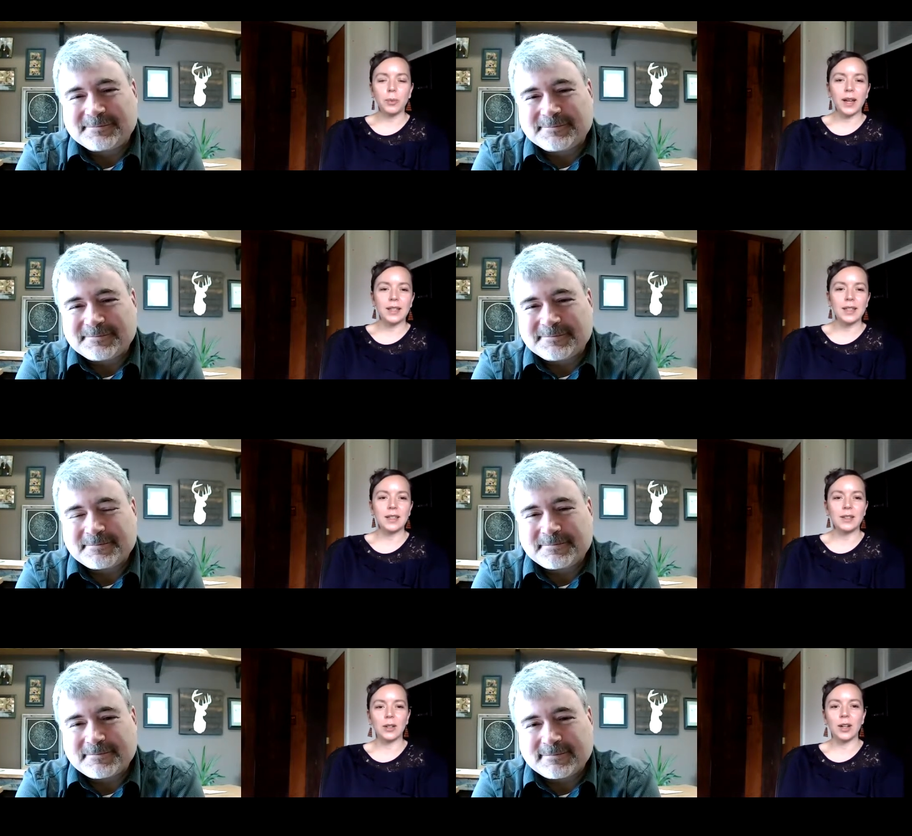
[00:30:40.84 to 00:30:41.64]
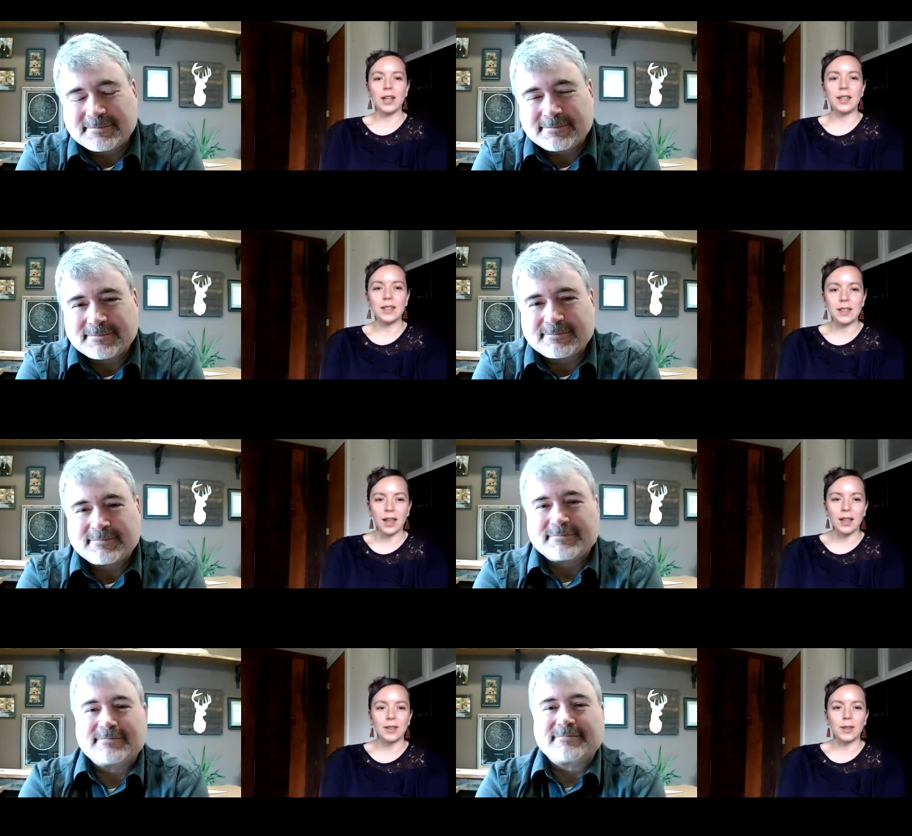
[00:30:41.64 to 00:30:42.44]
Speaker 1: practice integrated
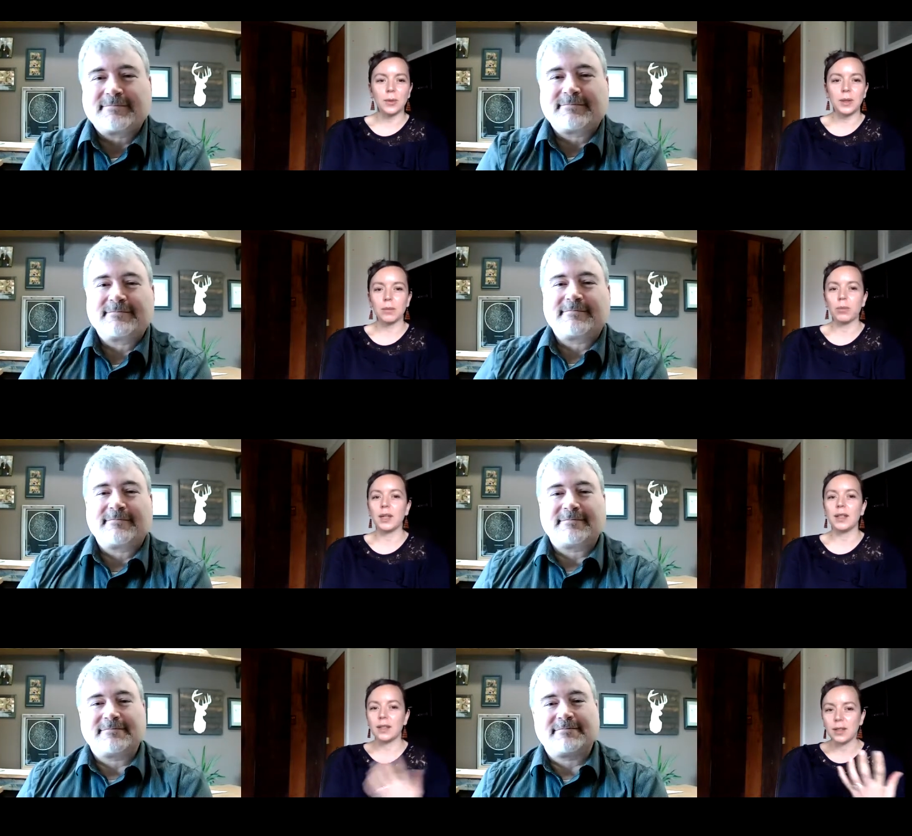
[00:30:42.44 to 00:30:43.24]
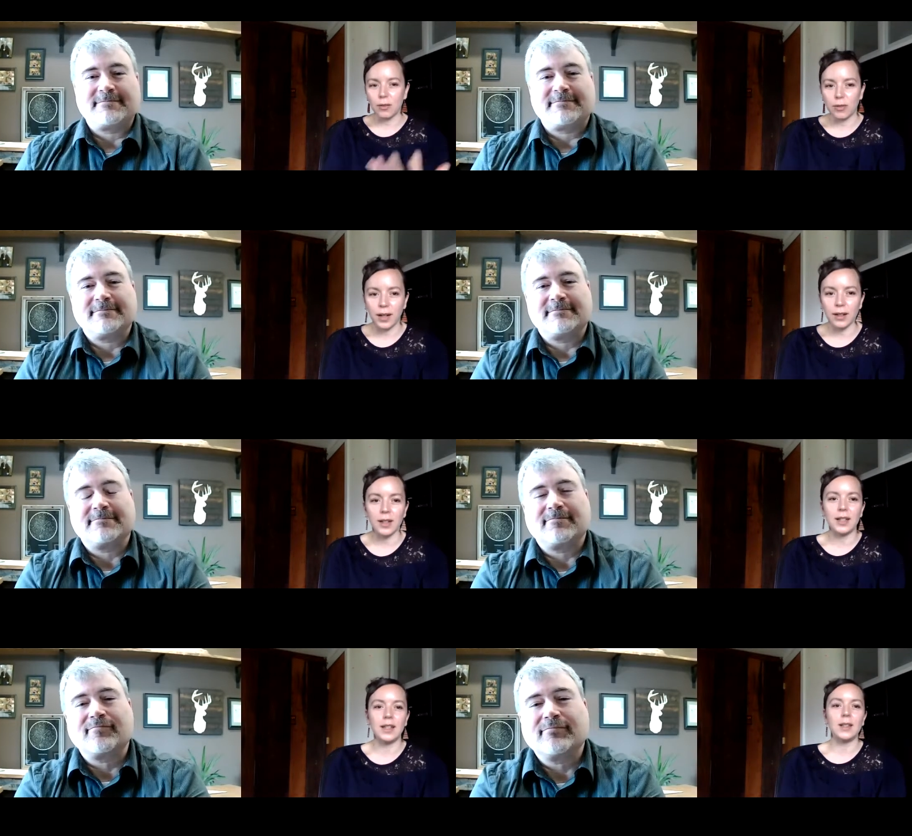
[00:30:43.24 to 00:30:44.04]
design, so we bring the surveyor
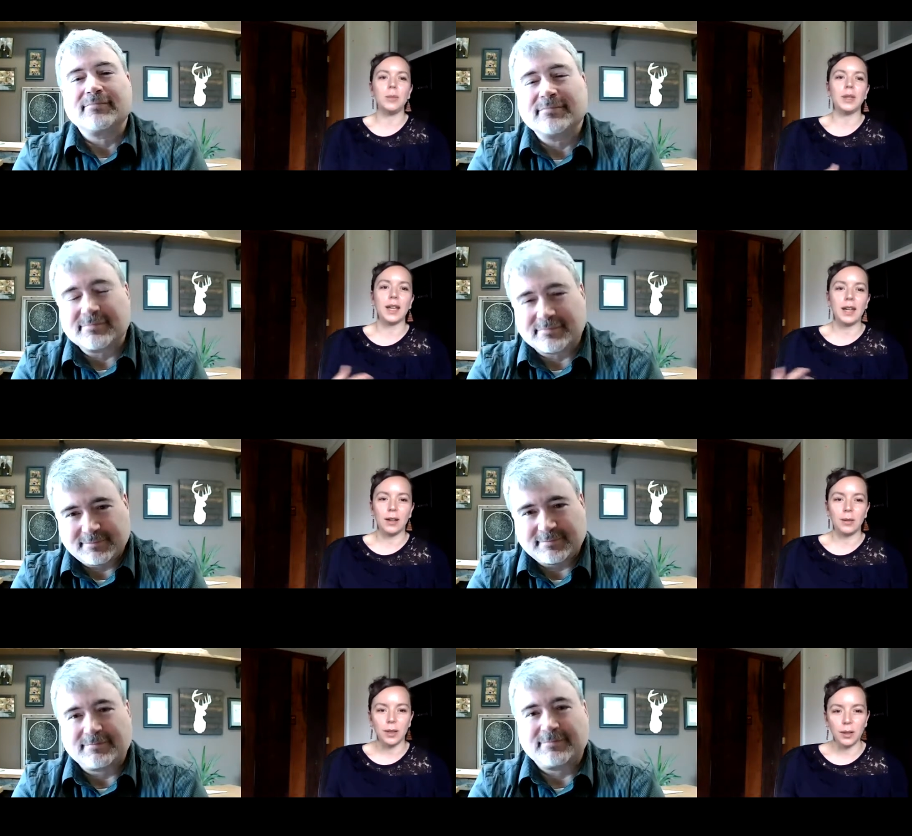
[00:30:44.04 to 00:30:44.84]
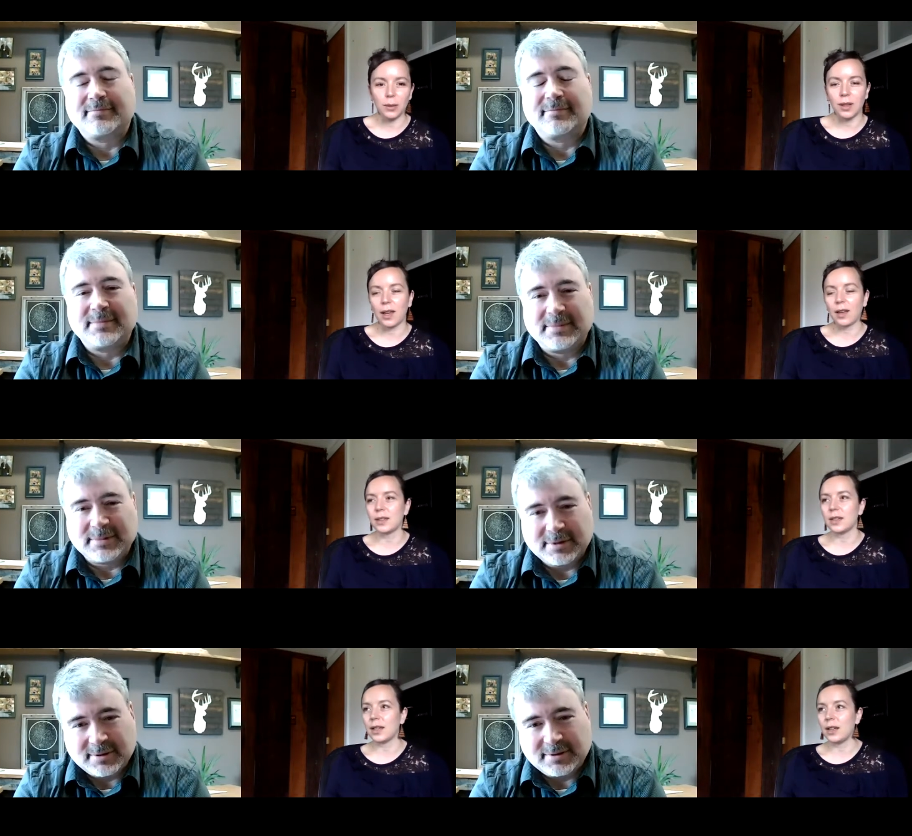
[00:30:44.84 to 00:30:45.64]
in in the beginning. We know where the house
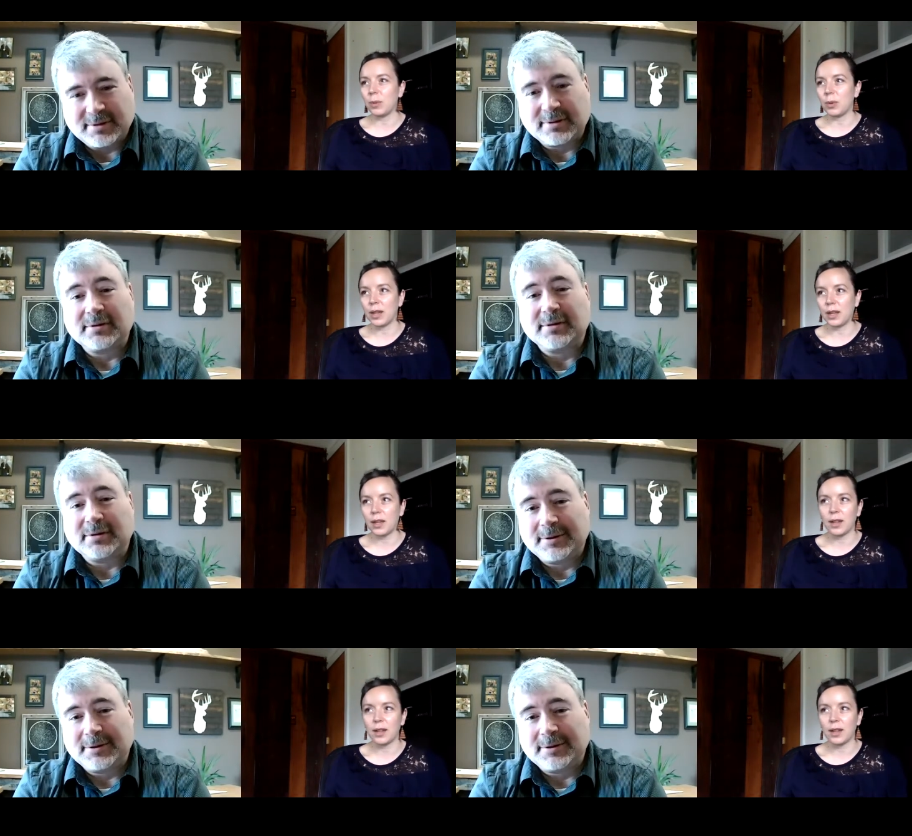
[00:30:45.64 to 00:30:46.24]
is going to be.